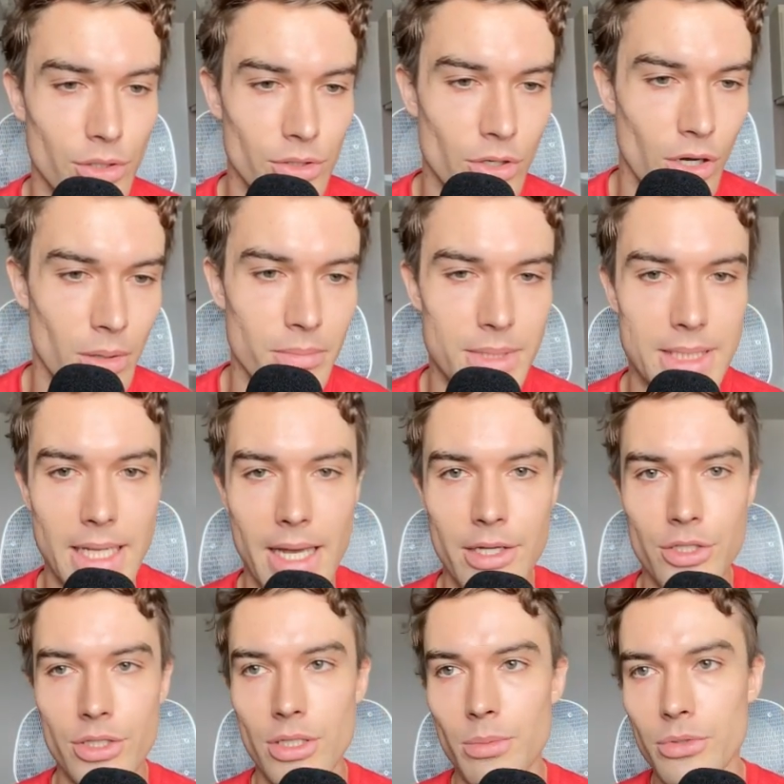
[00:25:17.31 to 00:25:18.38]

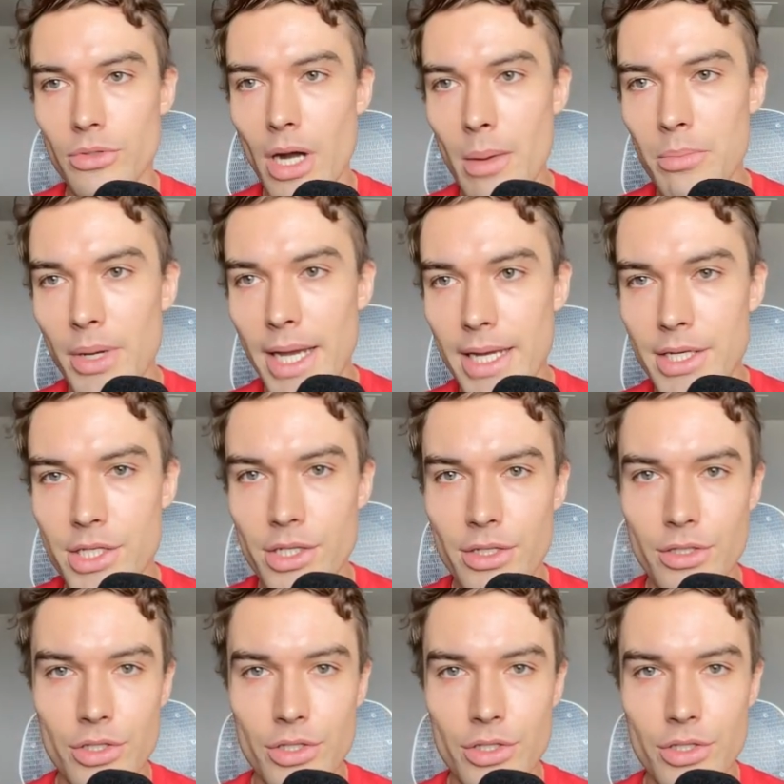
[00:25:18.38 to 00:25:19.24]
.com/subscribe page